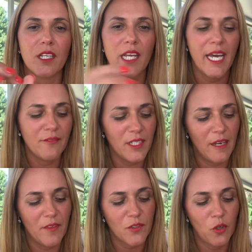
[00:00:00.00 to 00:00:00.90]
and you have to
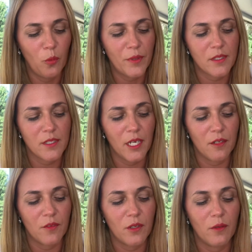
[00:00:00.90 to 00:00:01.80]
have this hope inside
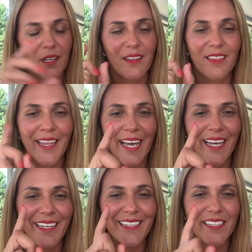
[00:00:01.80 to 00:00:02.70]
of you. And
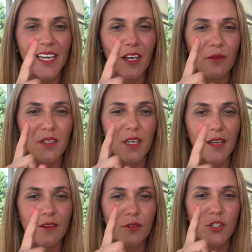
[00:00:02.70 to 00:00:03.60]
that is how the
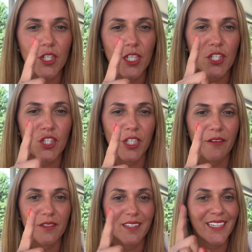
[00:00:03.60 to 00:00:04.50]
energy
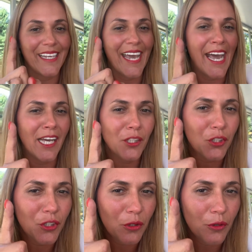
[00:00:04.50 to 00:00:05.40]
shifts. The
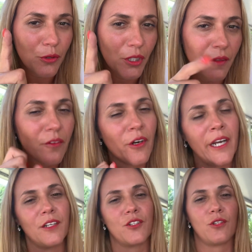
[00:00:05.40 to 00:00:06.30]
attitude of
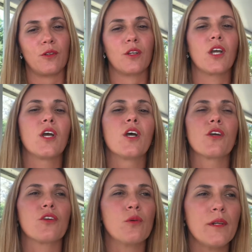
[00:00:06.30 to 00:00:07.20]
gratitude.
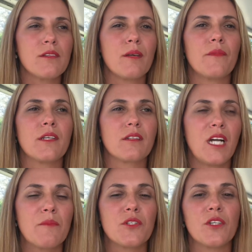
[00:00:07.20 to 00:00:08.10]
You want something to
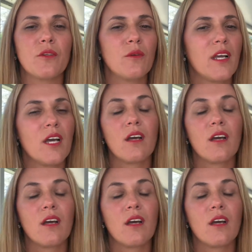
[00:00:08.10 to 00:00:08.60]
come to you,